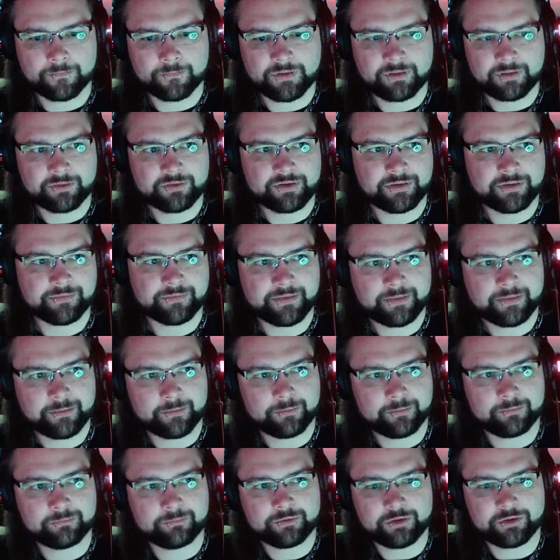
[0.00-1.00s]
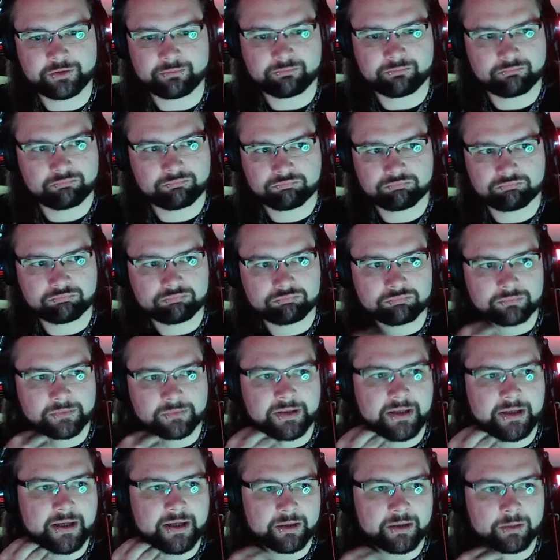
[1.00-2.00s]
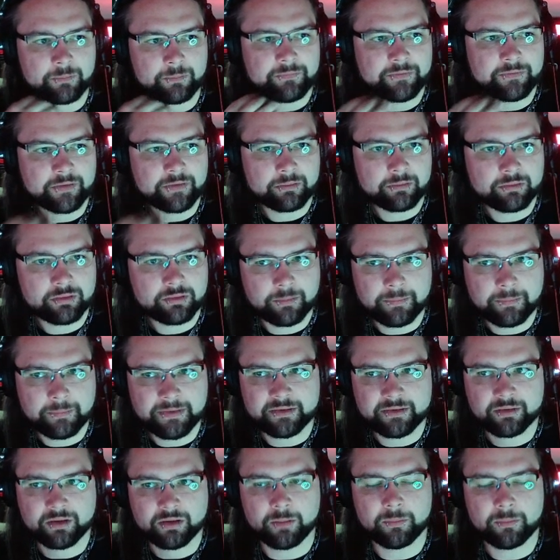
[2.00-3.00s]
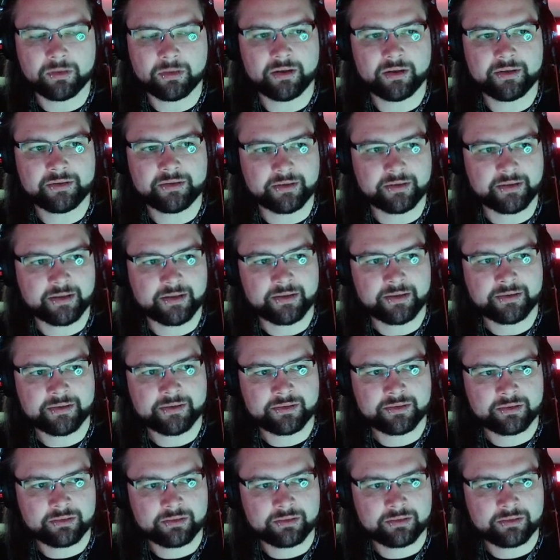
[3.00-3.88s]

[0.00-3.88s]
Shifo just getting up for a midnight bite, I guess.